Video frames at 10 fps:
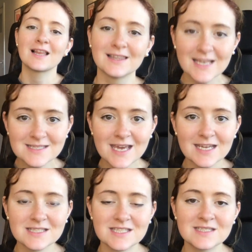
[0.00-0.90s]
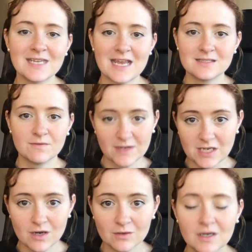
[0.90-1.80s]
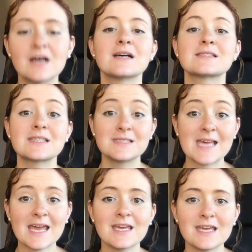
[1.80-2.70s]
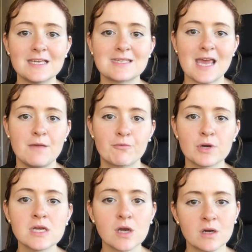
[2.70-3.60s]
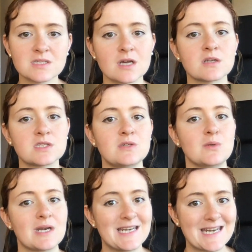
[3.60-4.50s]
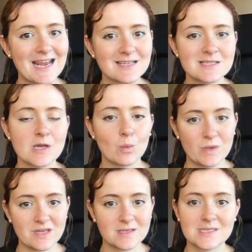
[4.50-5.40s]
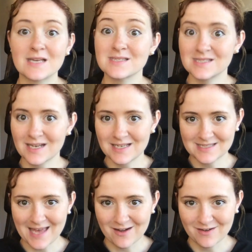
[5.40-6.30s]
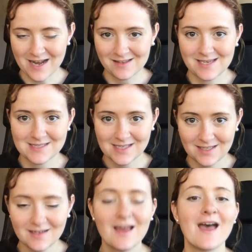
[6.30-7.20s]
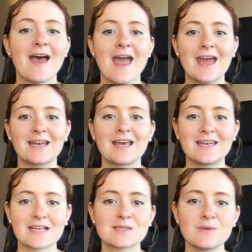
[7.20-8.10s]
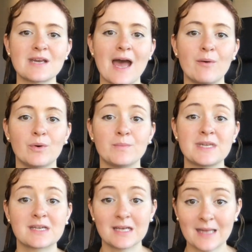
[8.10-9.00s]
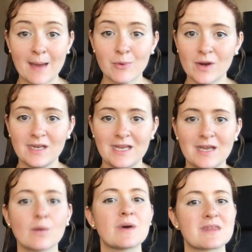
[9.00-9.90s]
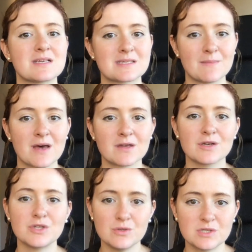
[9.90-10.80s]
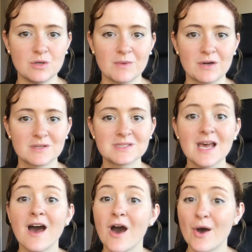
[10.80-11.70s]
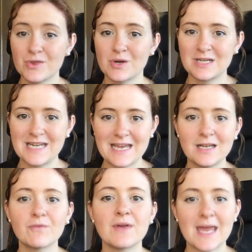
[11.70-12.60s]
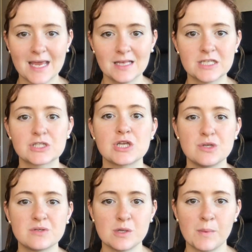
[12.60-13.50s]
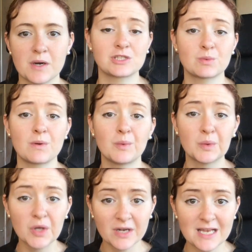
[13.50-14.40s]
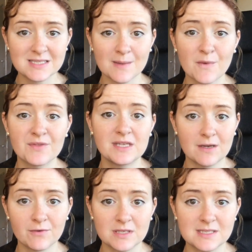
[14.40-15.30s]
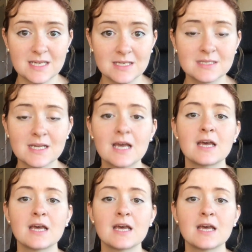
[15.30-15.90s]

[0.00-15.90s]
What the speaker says: Let's get into today's video. Today is a precursor to next week's Study Saturday lesson, and next week I will be collaborating with some other YouTubers, other native English YouTubers. We will look at some of the differences.